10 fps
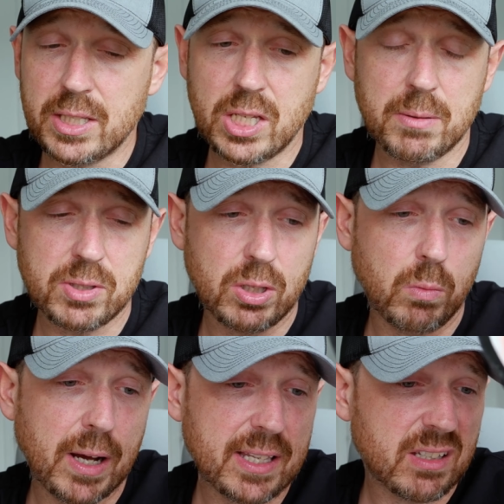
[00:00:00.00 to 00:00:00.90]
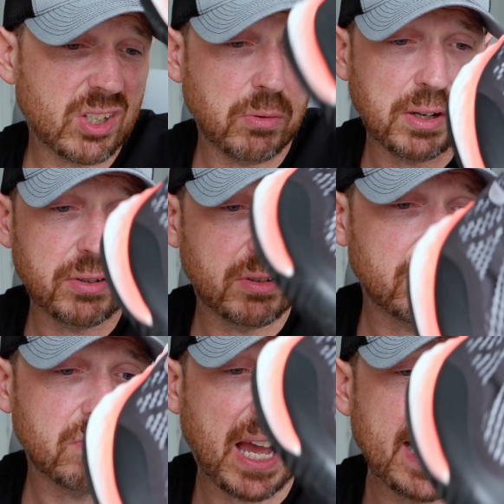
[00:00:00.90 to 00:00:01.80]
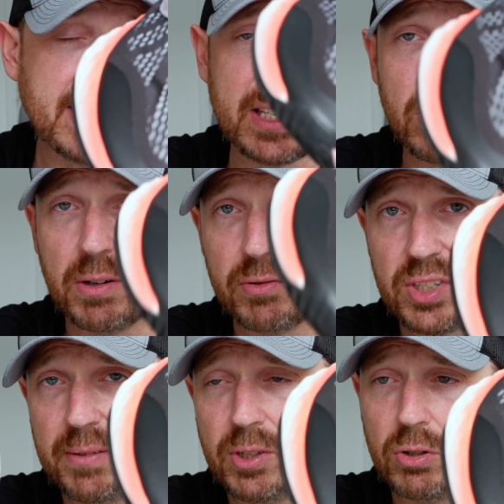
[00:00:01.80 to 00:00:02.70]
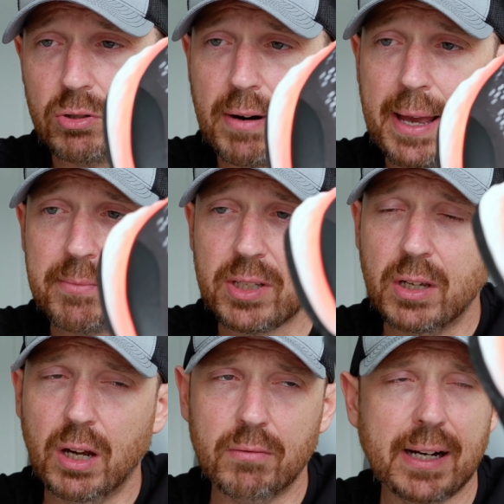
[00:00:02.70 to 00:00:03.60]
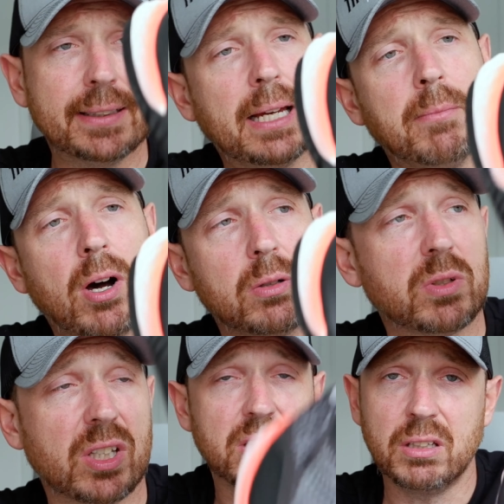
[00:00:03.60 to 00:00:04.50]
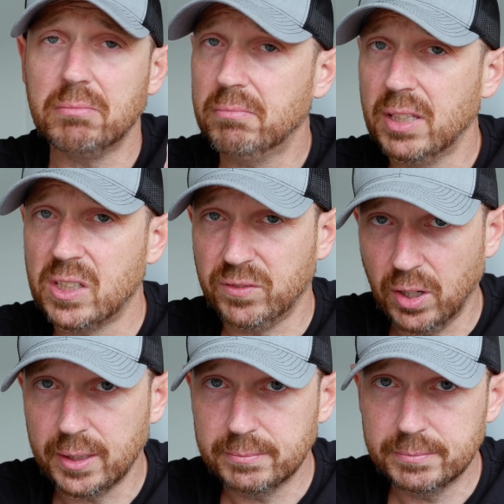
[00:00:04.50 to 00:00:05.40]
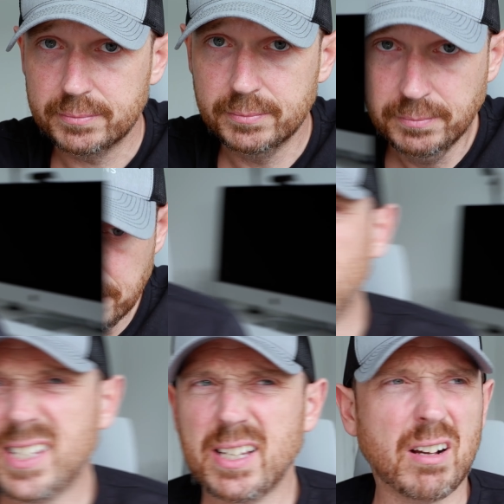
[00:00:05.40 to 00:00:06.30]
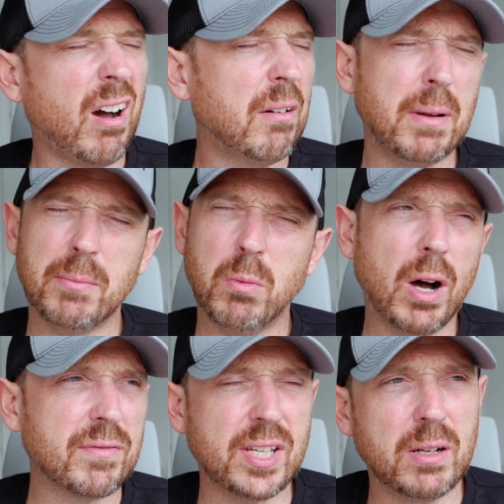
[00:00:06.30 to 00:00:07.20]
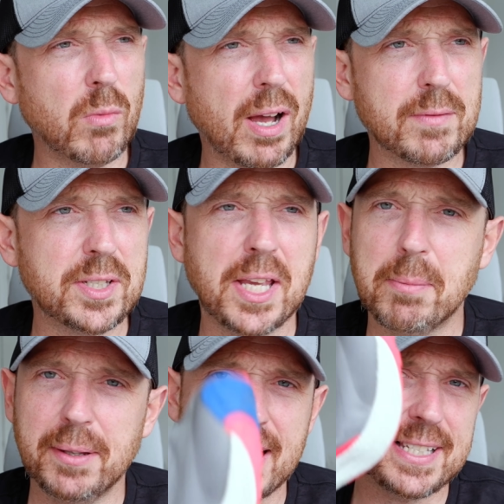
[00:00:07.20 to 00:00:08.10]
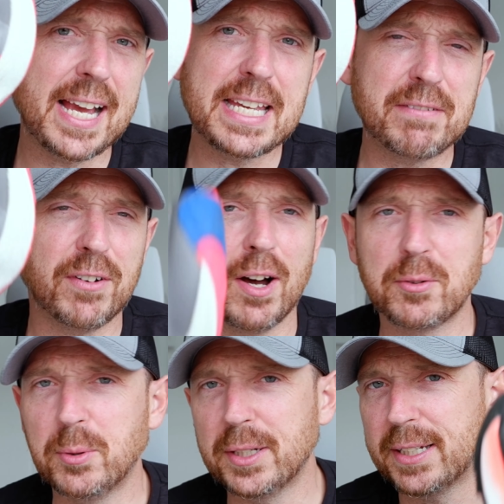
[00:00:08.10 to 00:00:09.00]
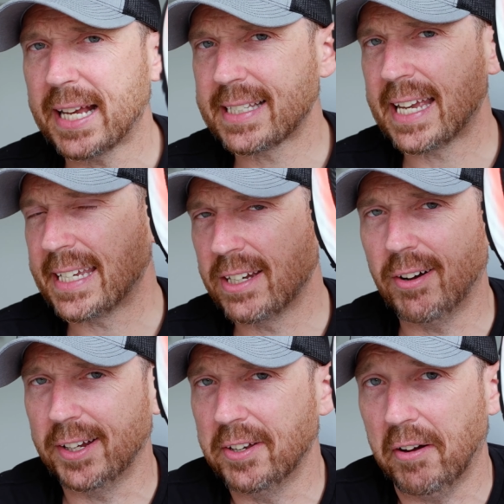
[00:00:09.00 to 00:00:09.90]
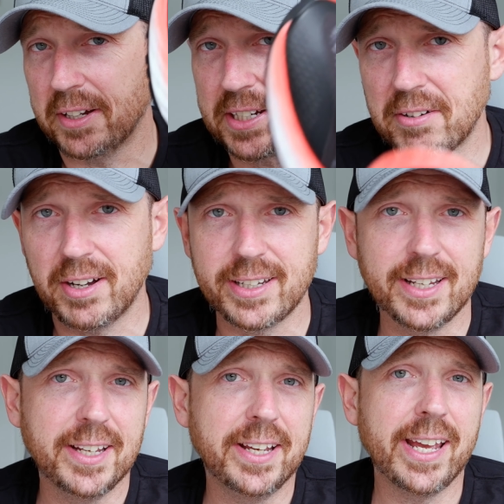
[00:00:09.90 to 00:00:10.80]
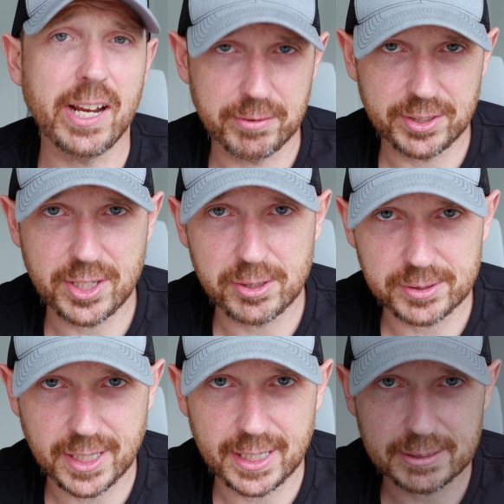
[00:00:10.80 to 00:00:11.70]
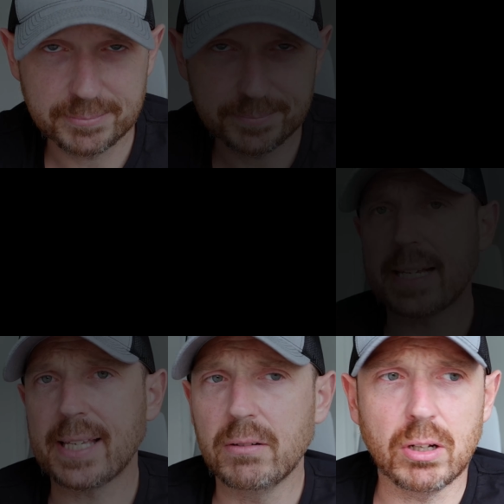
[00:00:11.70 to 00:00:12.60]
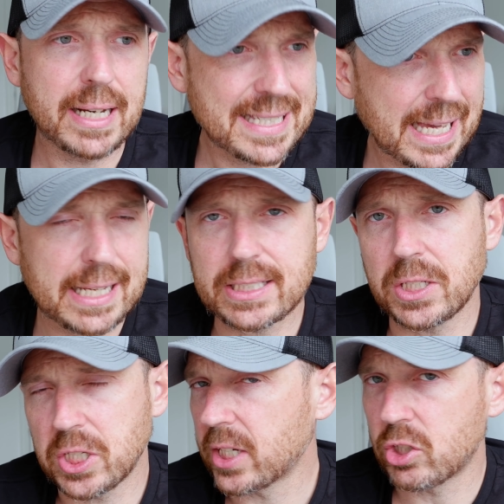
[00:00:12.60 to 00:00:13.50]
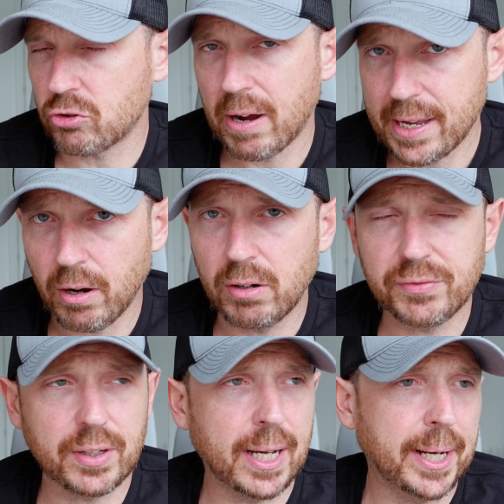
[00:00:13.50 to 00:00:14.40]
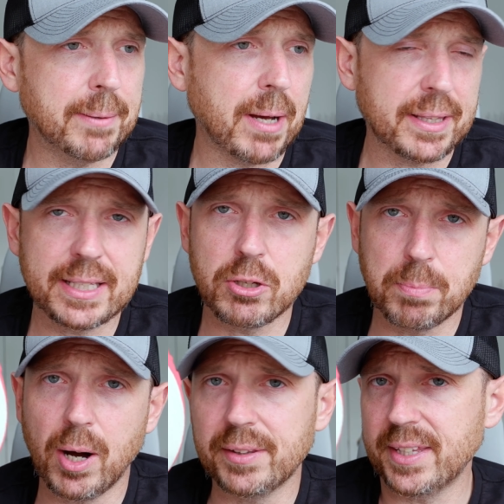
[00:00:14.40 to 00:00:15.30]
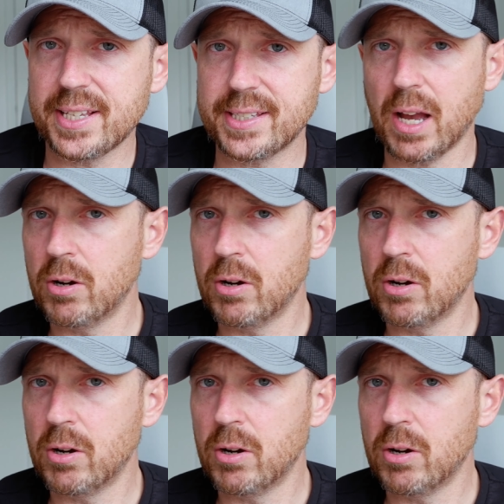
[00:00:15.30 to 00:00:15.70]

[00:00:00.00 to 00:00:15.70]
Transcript: in terms of the weights, 280, 270 odd grams around that mark, think is fine prices, I can't remember what I've said and what I haven't said, but that's 85 quid and that's 89.99 here in the UK. Okay, so look, let's cut to the chase straight off. Um, I think you buy this